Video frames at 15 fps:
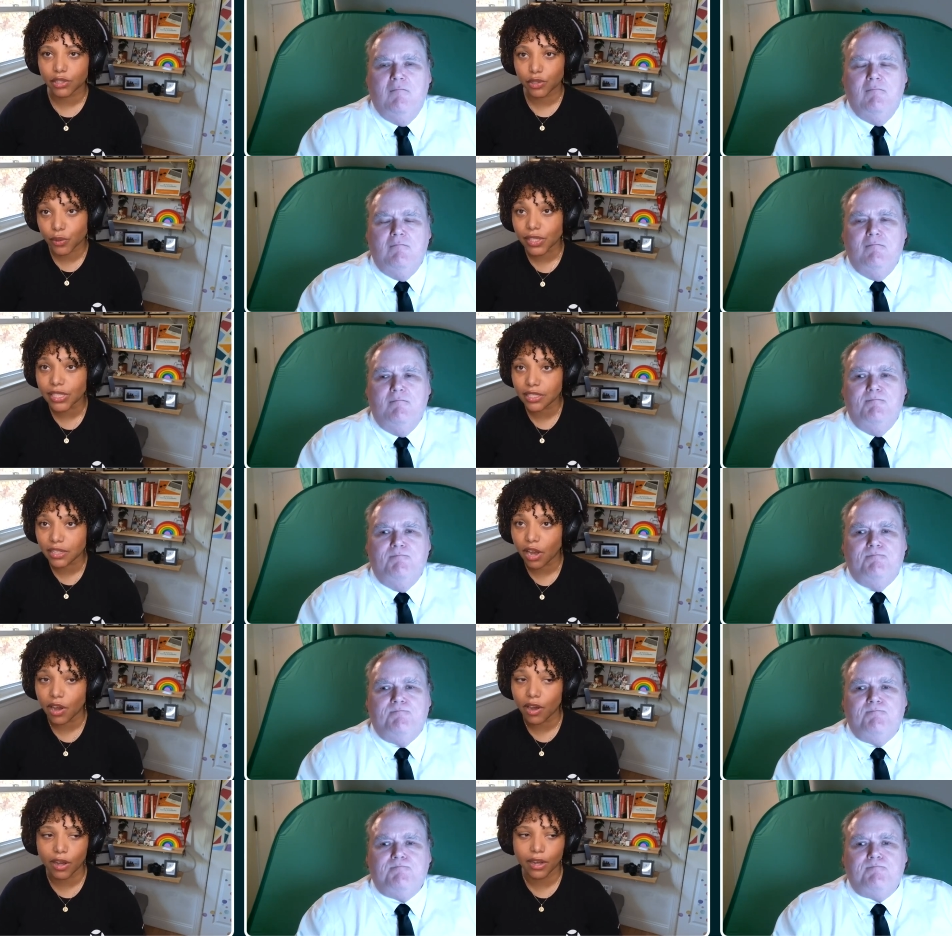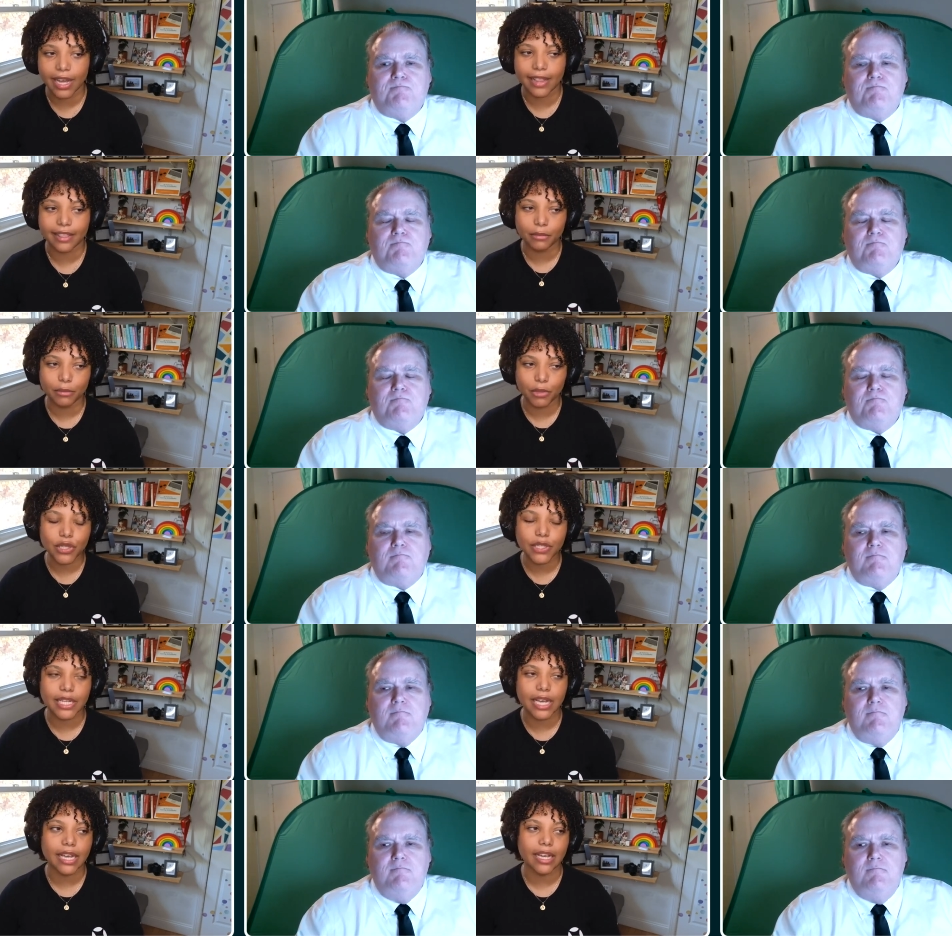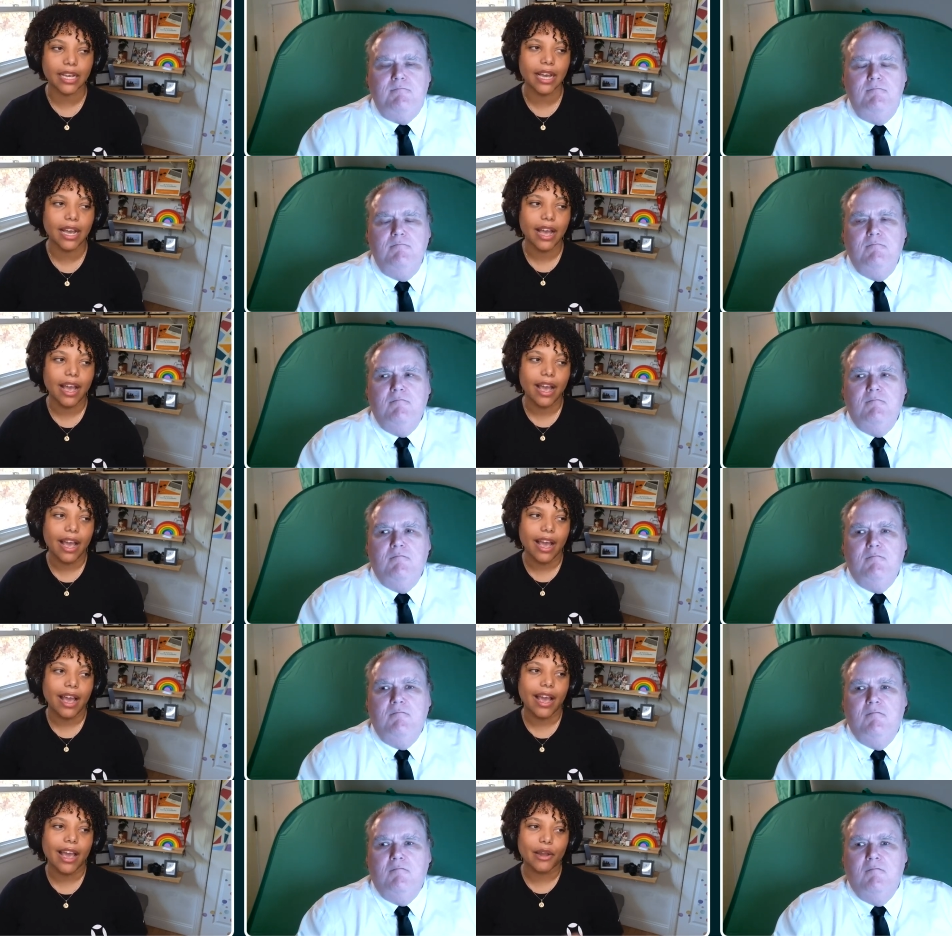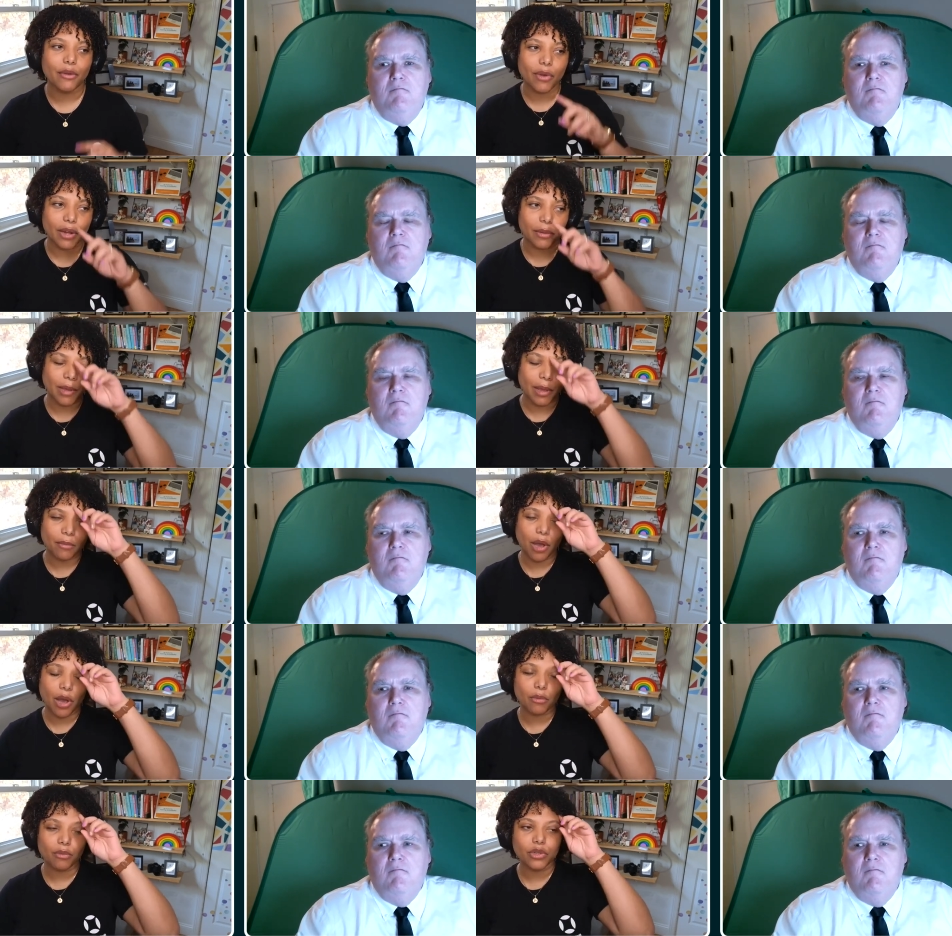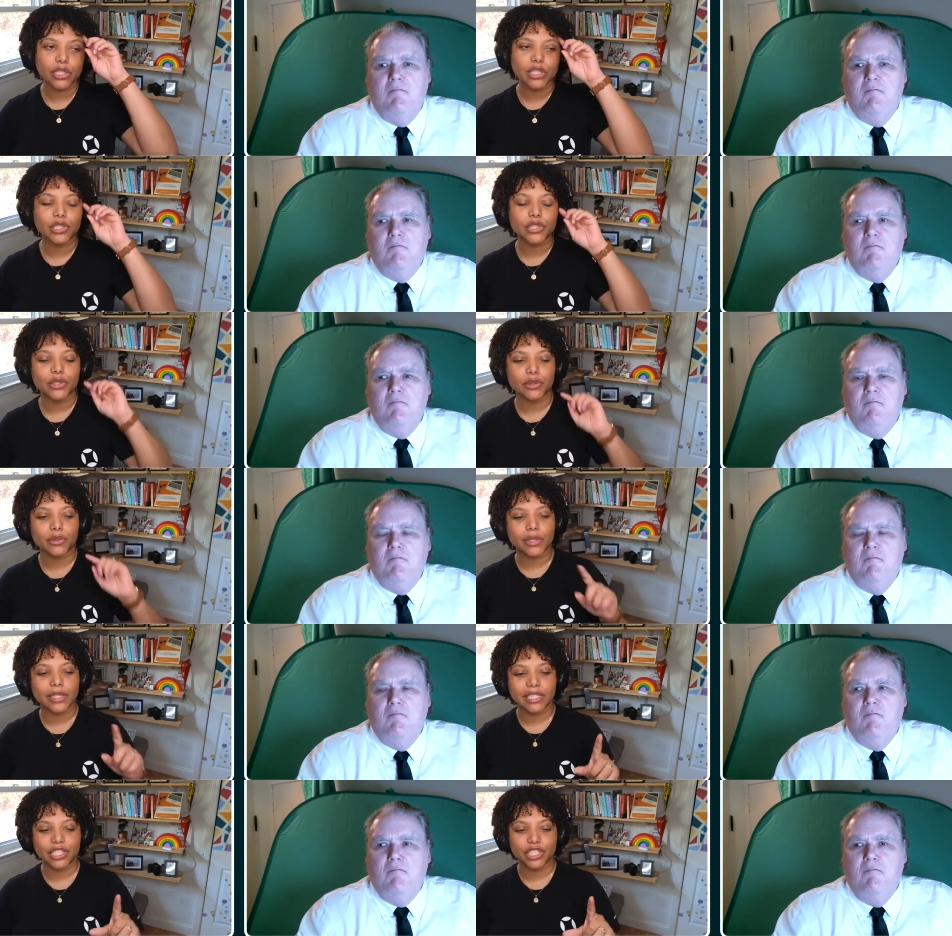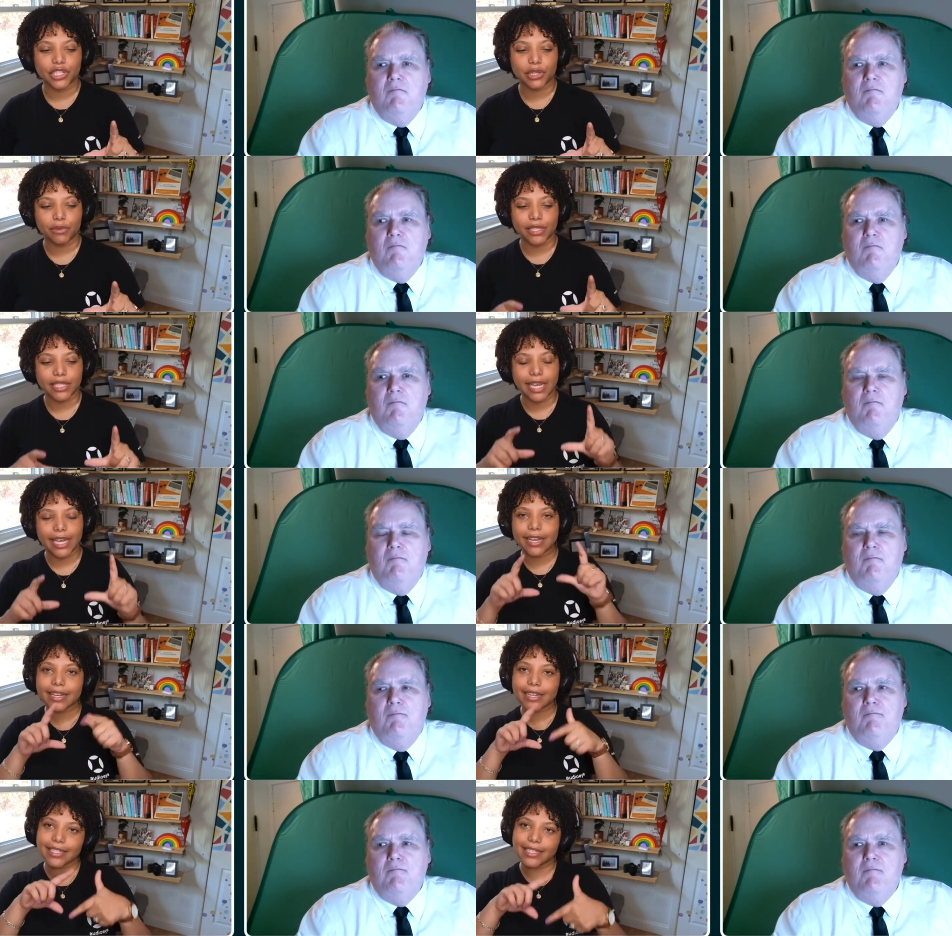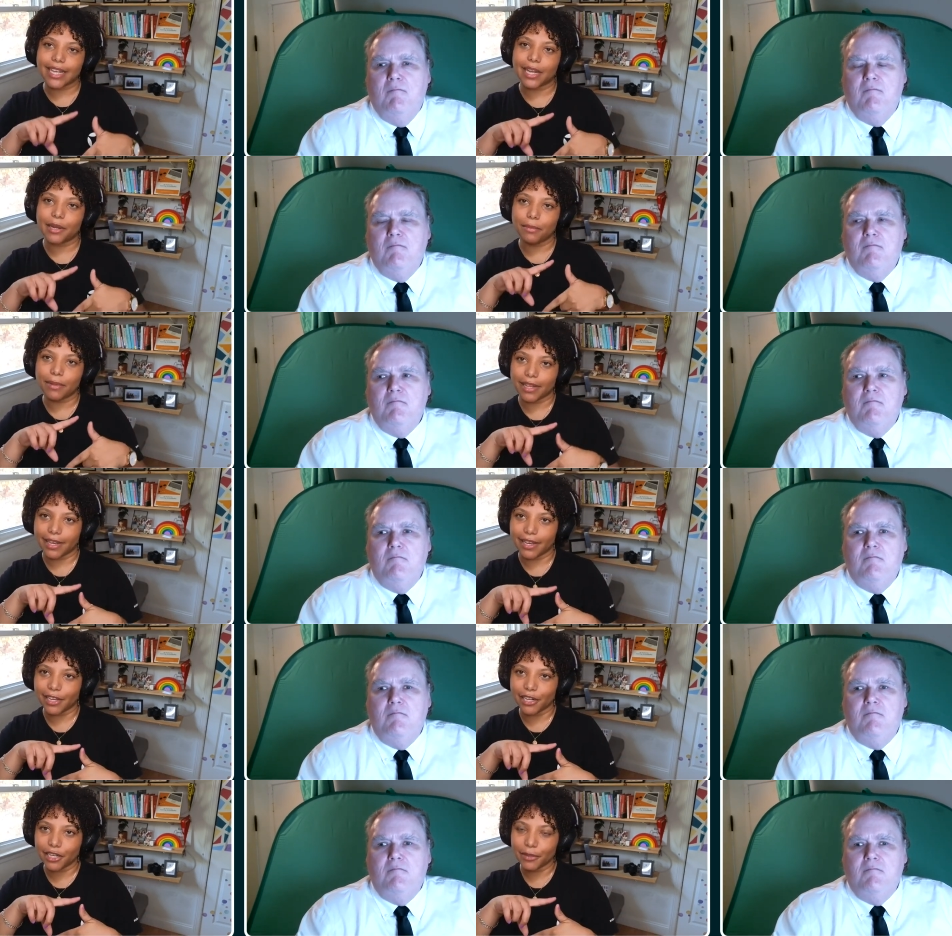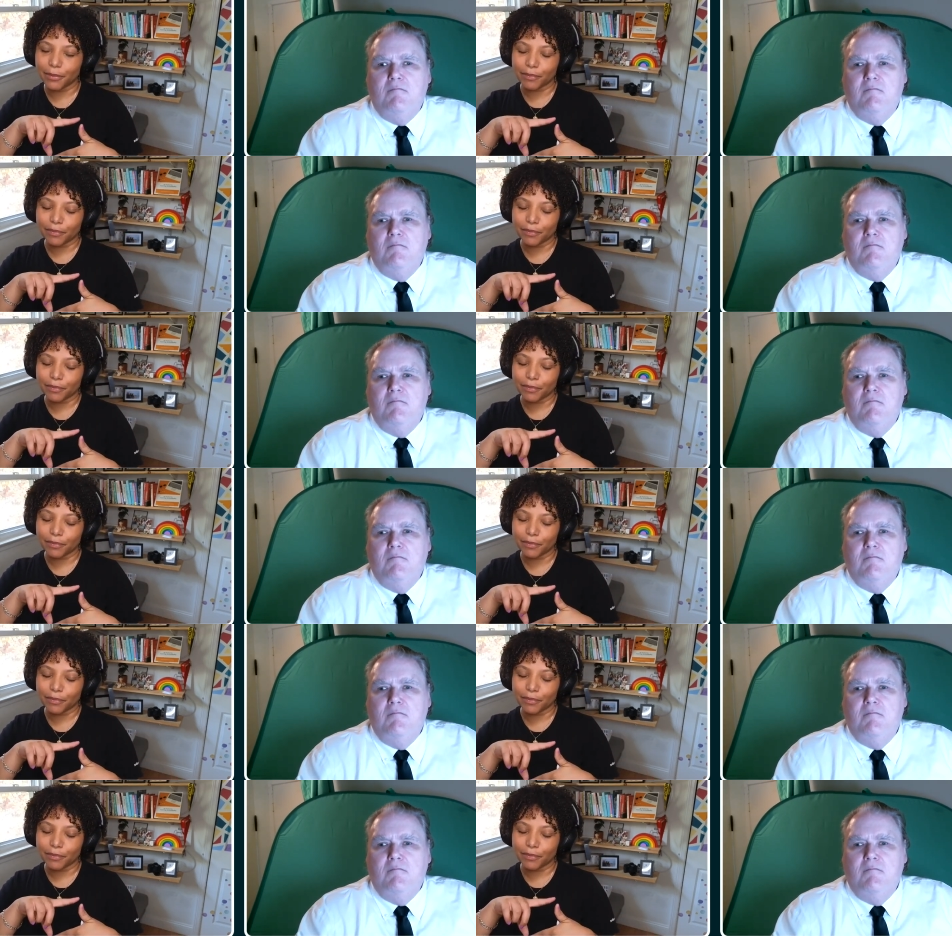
Speaker 1: to the song and the music. And what my mom would do is she would take a cassette player